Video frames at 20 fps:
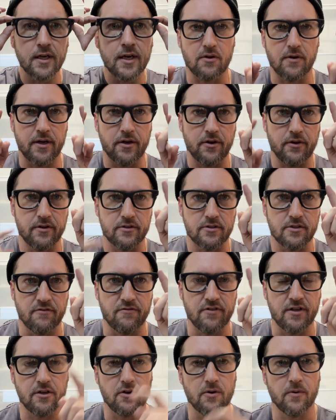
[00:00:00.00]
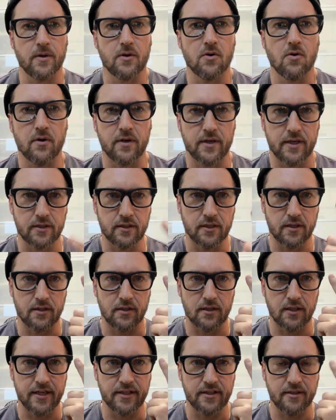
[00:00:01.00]
So I know there's a video recording
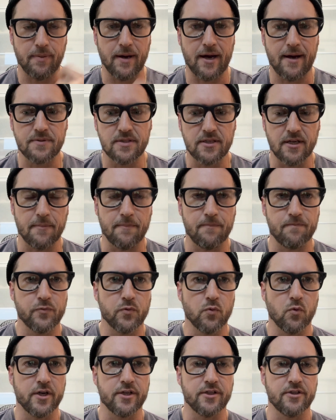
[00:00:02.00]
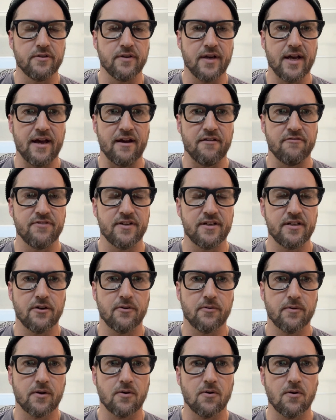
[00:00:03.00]
little light that pops up when you have video
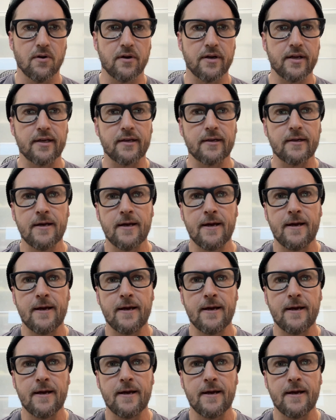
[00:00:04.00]
recording.